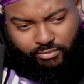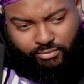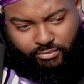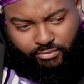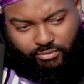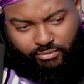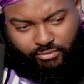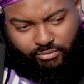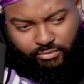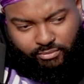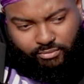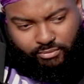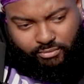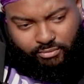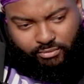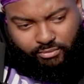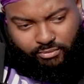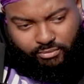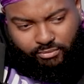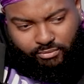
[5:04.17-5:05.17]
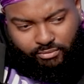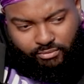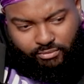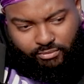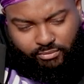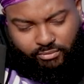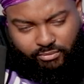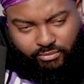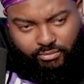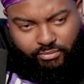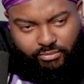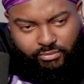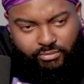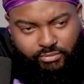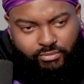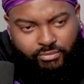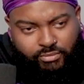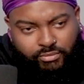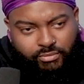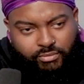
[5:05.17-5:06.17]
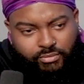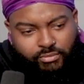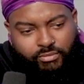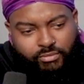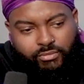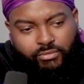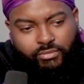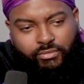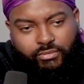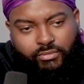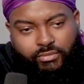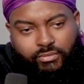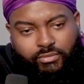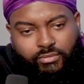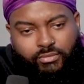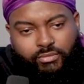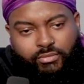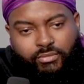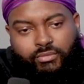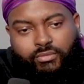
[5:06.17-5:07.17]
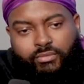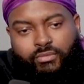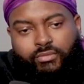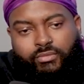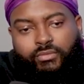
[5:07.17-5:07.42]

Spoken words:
No words are spoken by the person on screen.